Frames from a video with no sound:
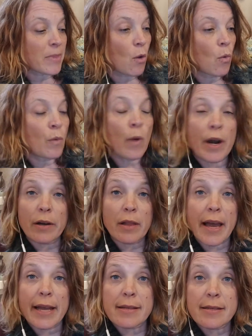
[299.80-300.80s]
We want our
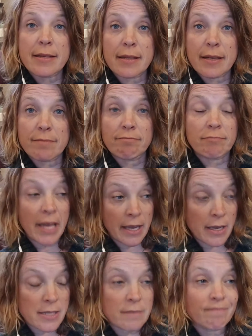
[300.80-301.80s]
clients to like
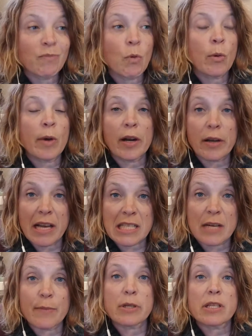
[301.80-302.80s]
us. We want our
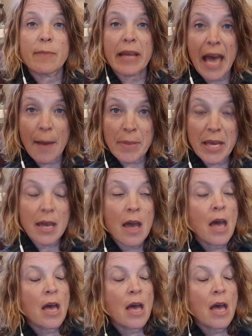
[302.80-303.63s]
customers to be happy.